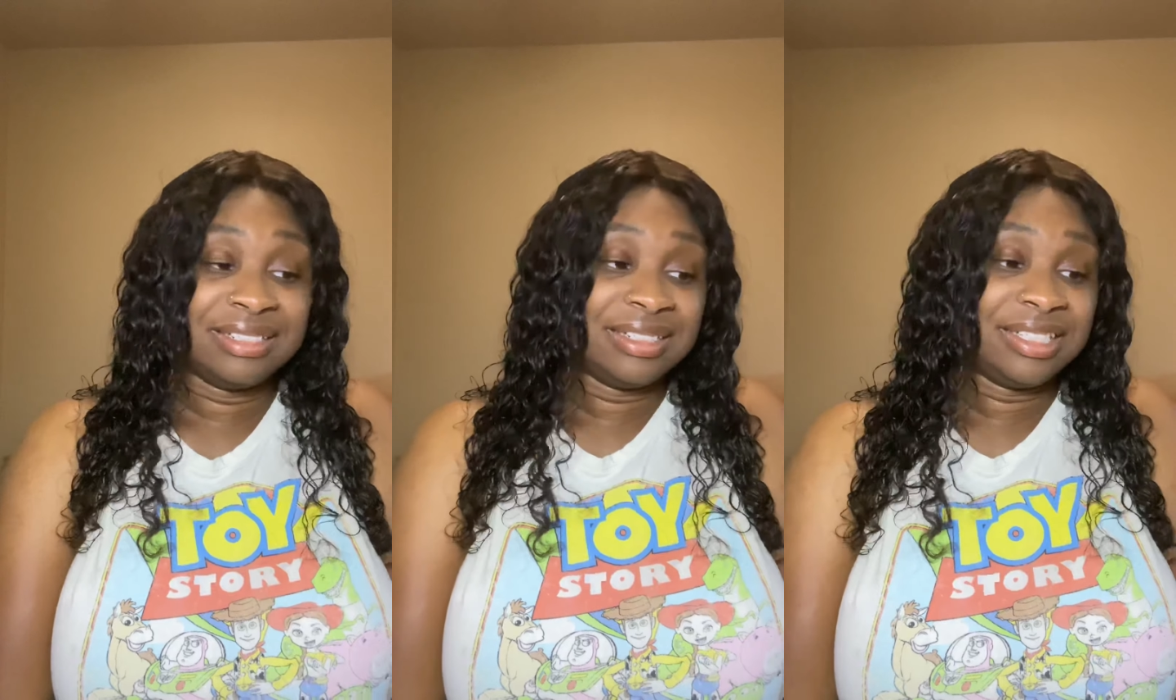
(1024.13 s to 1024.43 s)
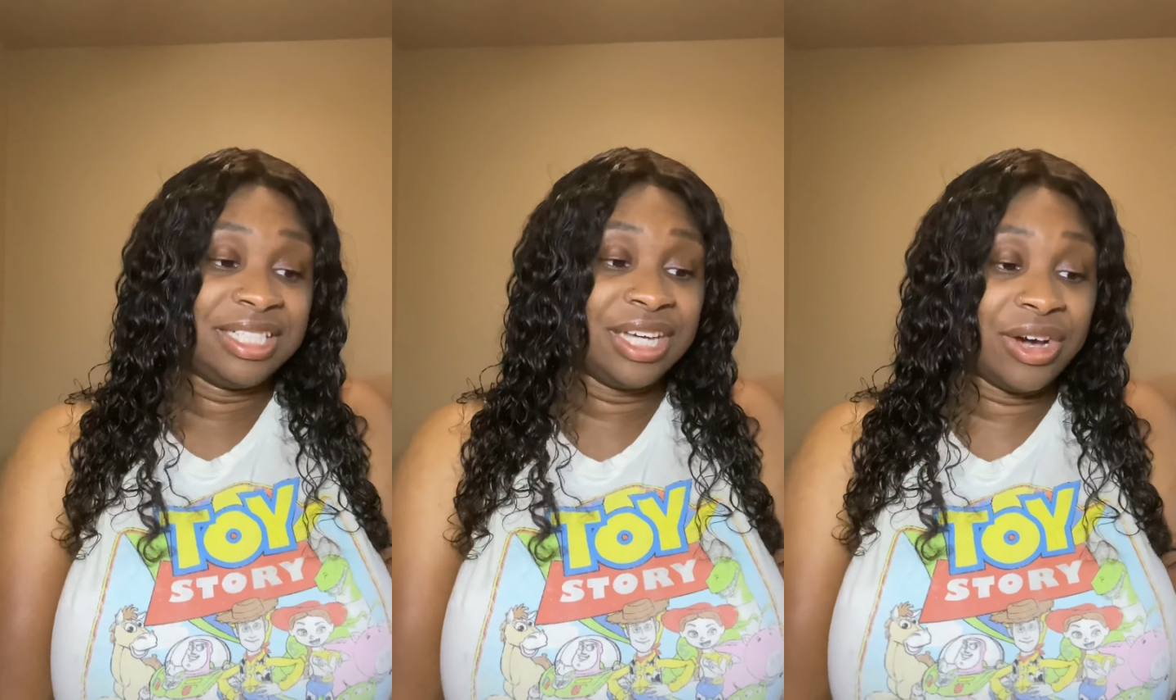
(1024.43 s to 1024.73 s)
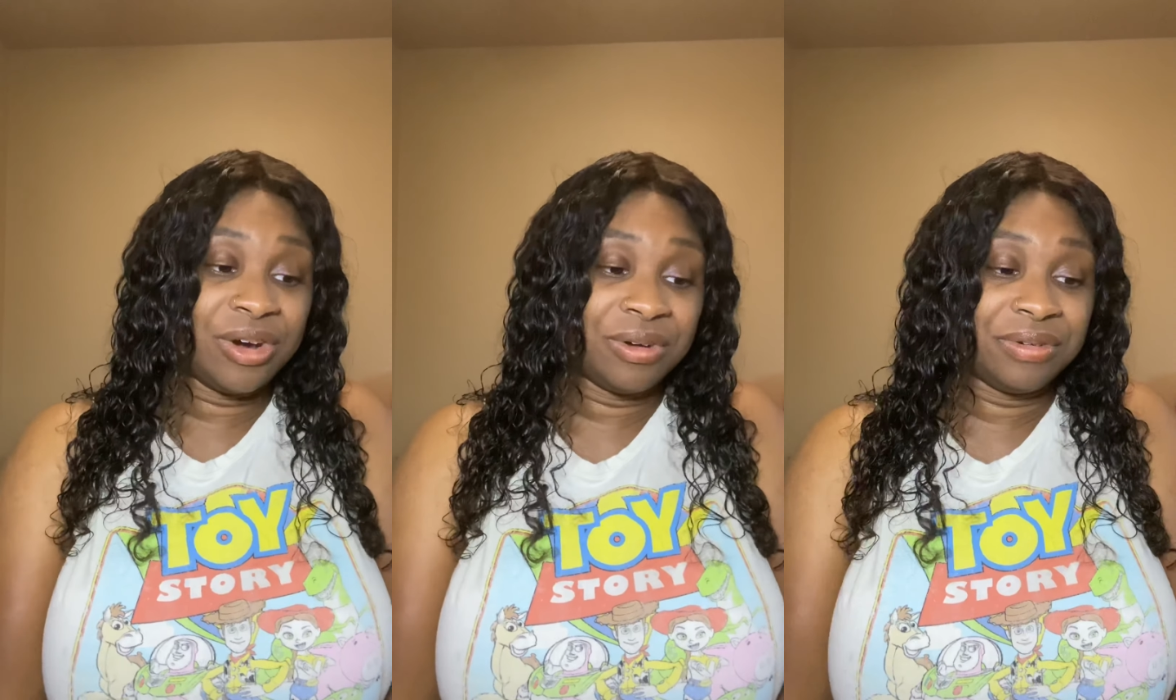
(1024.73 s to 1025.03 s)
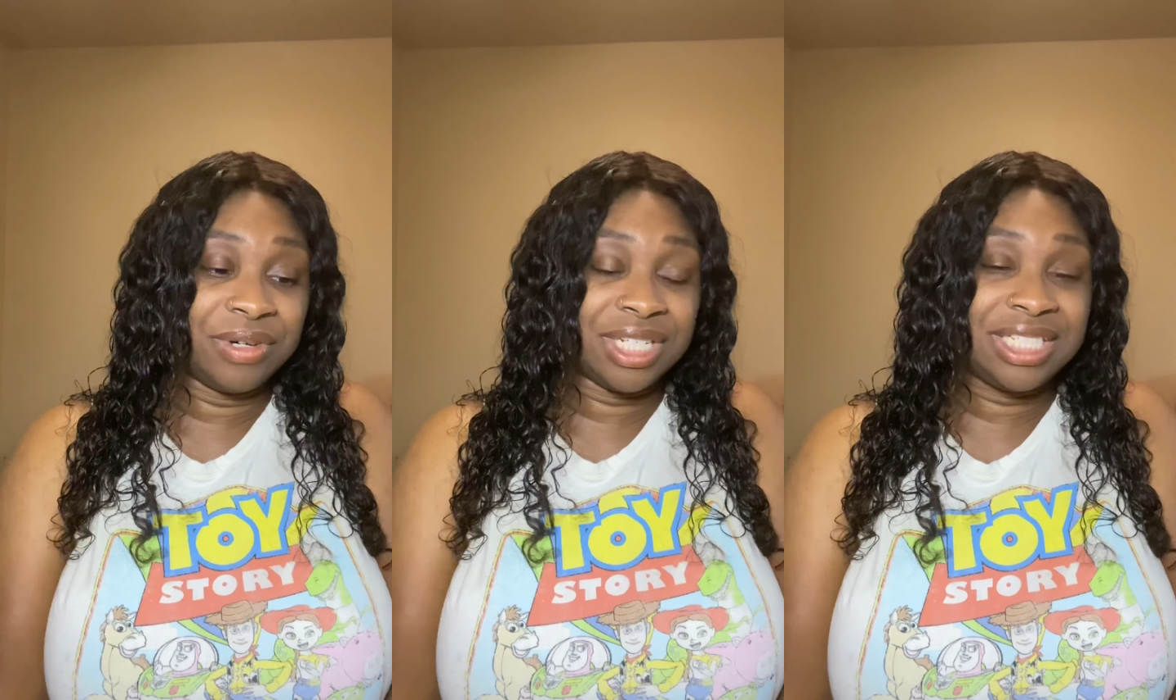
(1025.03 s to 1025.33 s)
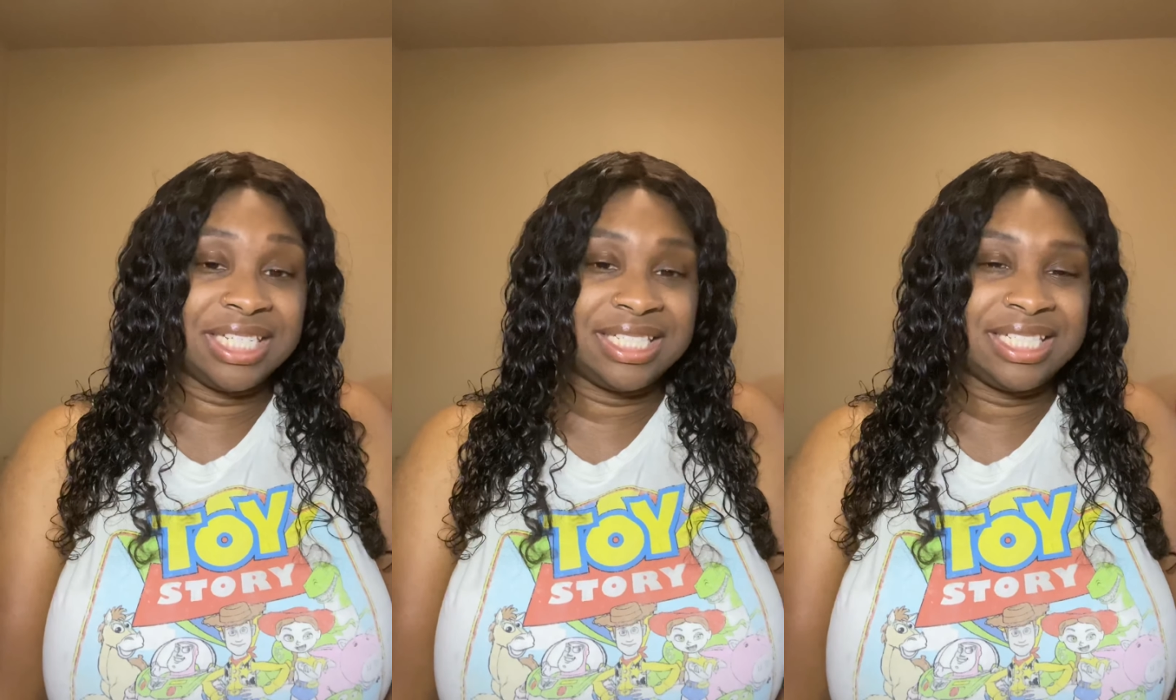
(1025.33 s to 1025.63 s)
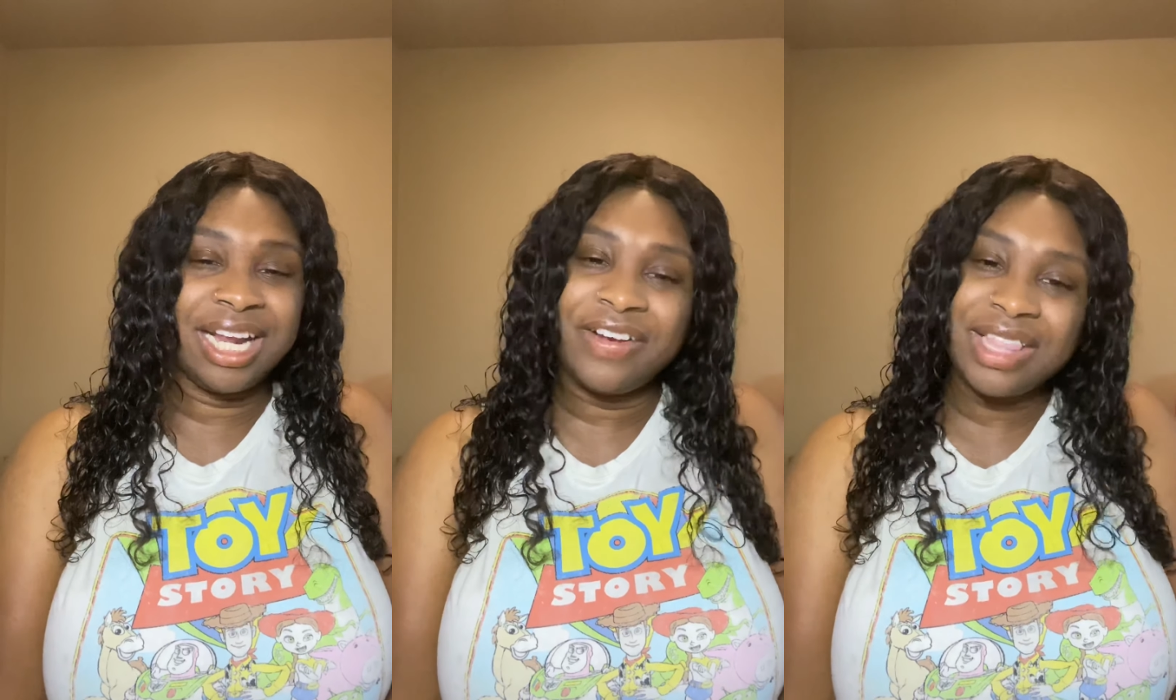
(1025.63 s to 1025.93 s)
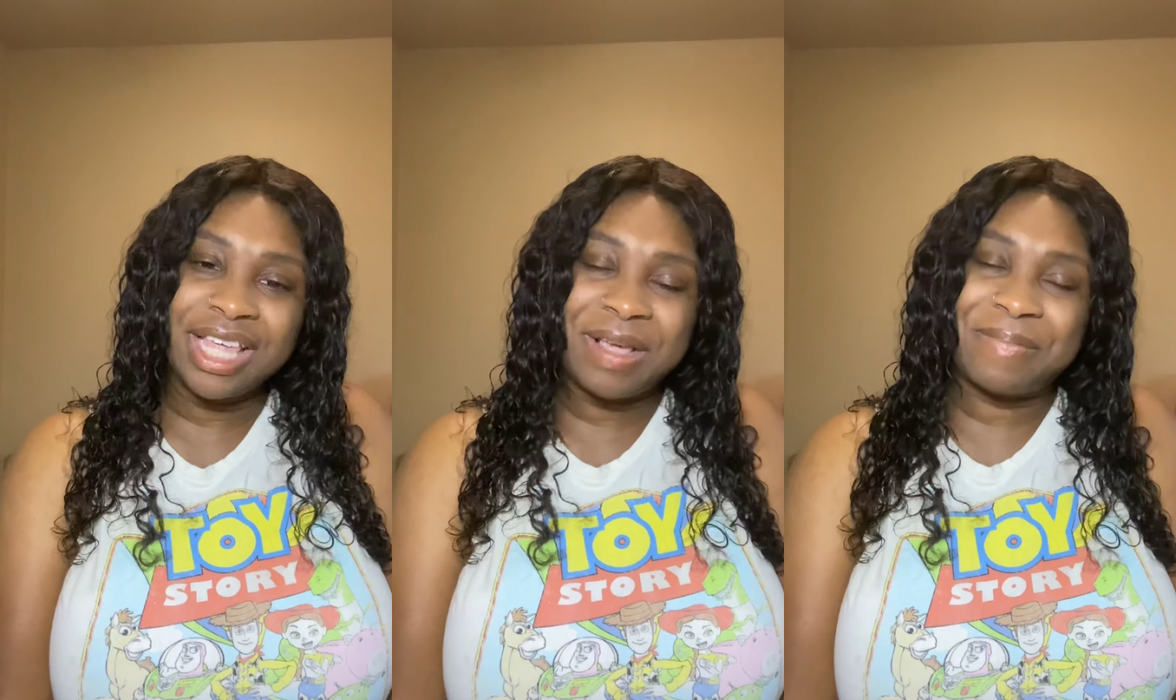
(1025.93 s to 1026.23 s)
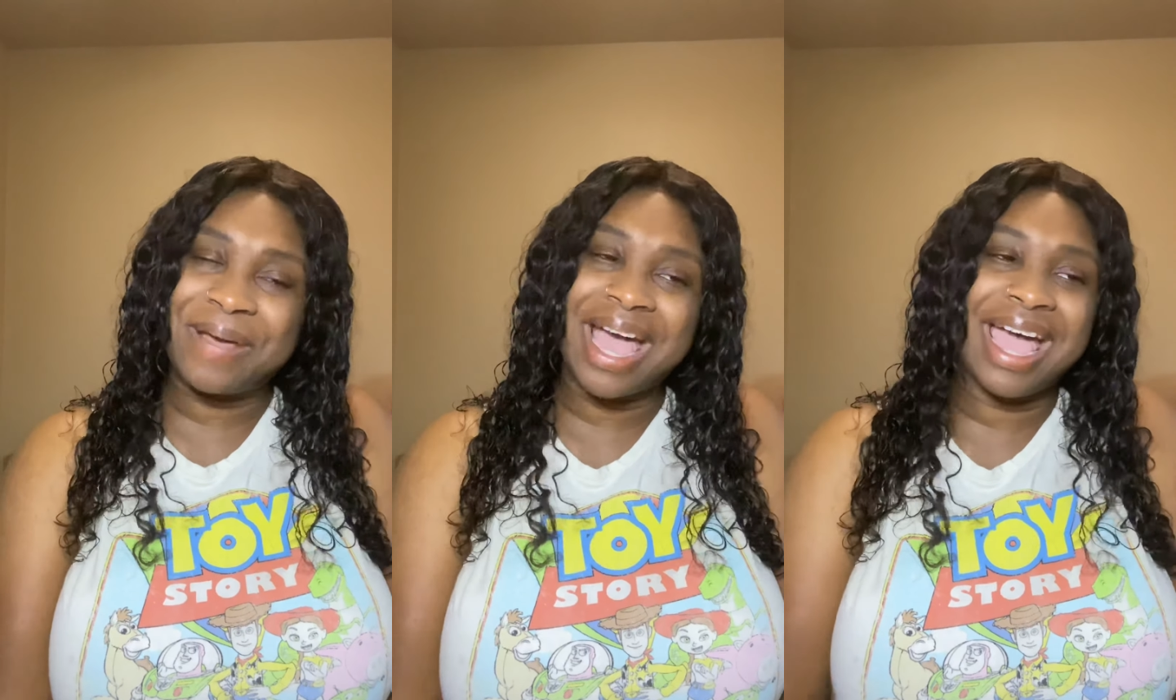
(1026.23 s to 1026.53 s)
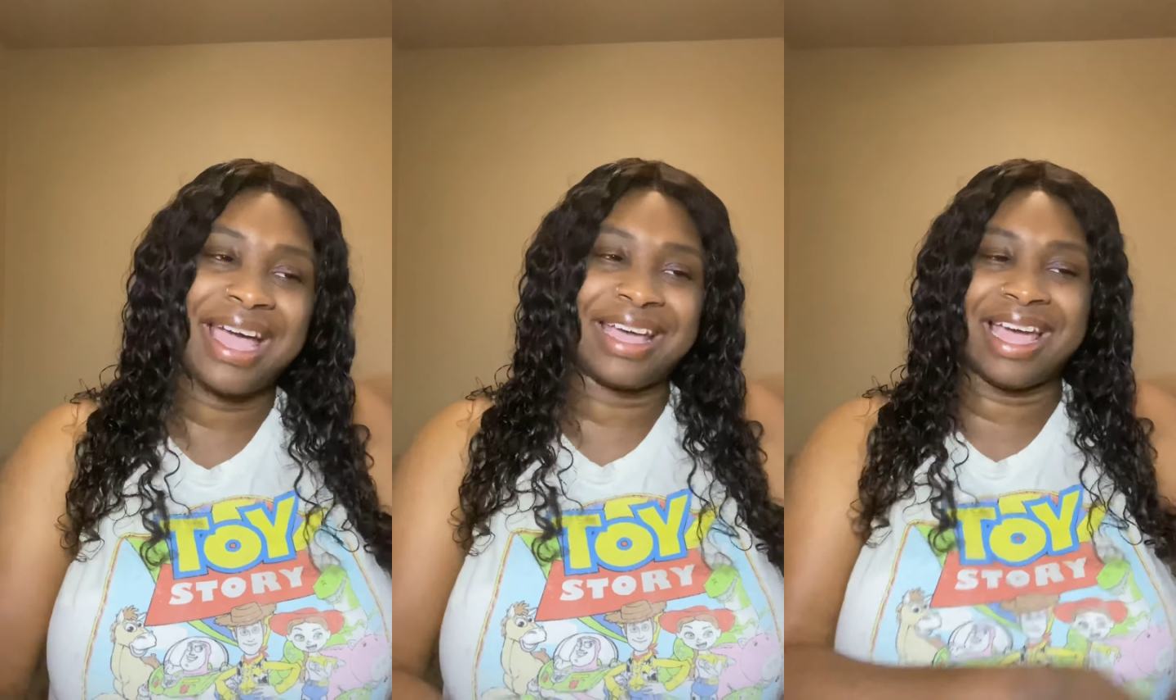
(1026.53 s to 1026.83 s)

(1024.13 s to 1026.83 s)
So she sent everything back,